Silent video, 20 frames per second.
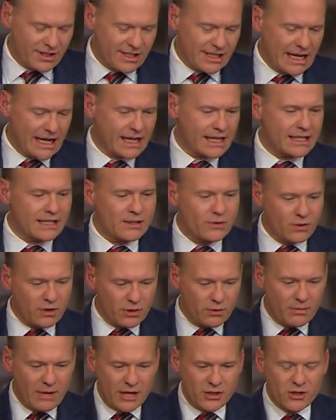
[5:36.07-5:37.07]
seconds.
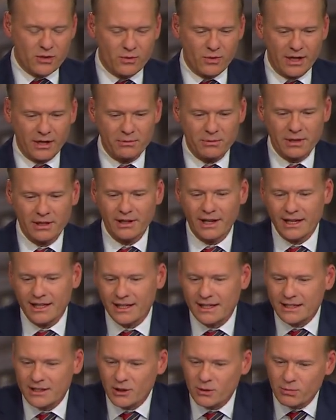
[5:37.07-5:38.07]
You mentioned what he'd be like at
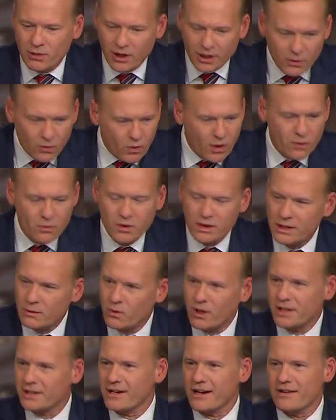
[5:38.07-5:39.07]
a dinner party.
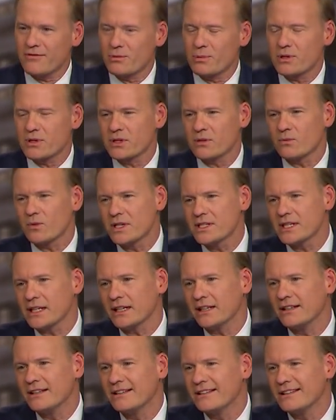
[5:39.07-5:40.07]
What kind of a person was he?